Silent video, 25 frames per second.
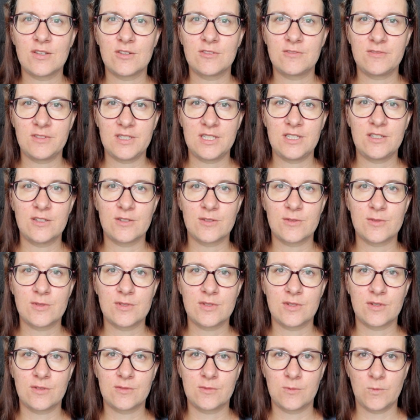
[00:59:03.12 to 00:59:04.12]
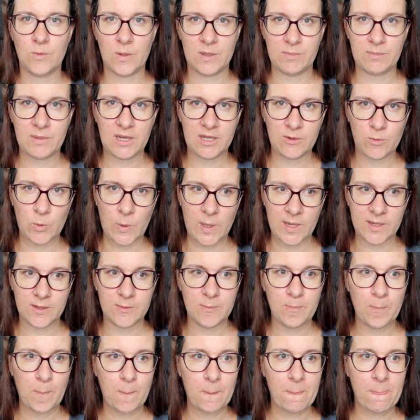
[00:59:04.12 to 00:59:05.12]
of videos of one by
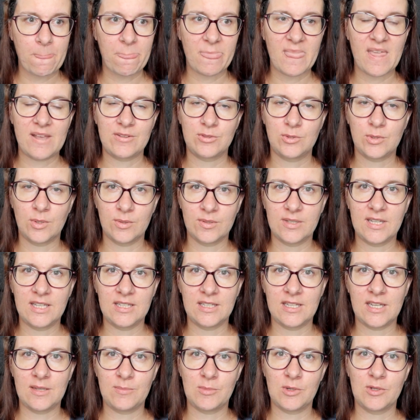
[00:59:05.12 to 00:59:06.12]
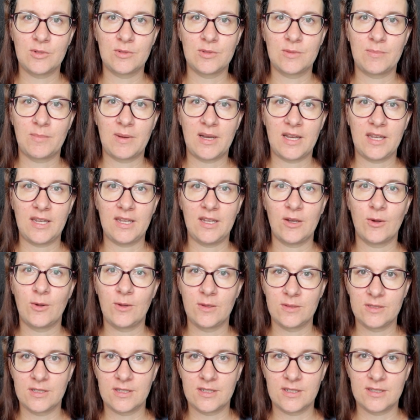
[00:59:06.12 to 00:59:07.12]
one talking about my
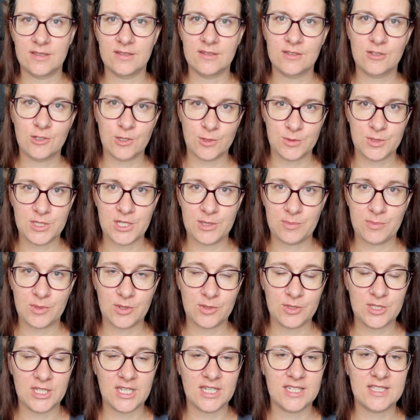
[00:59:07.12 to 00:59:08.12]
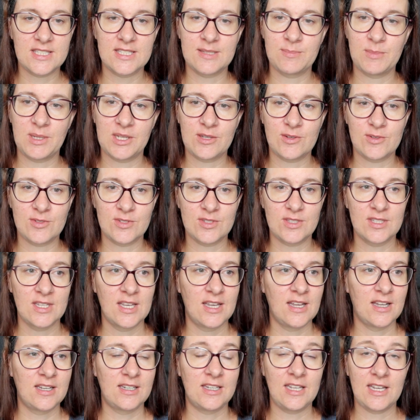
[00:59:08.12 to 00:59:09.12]
older crochet projects, because
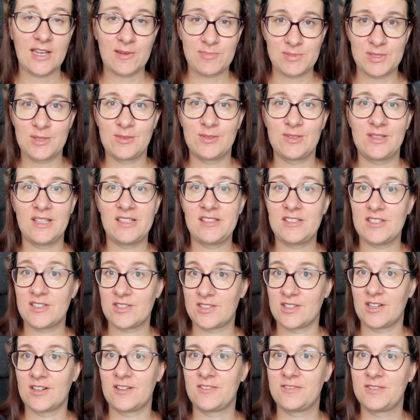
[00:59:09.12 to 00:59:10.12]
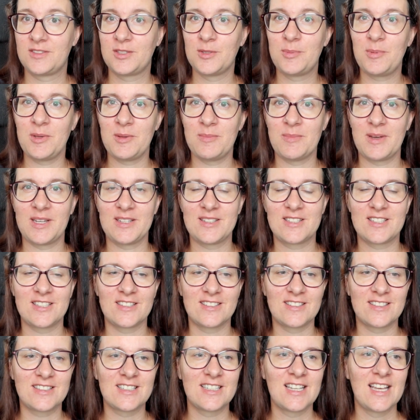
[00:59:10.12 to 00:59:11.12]
they absolutely deserve to be
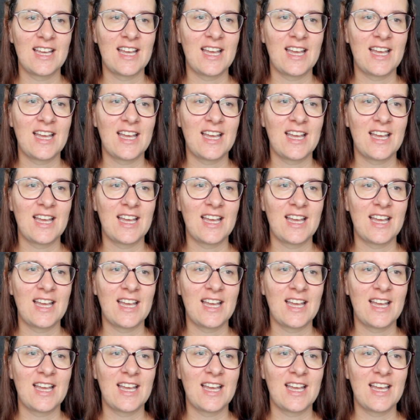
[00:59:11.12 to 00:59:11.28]
mentioned.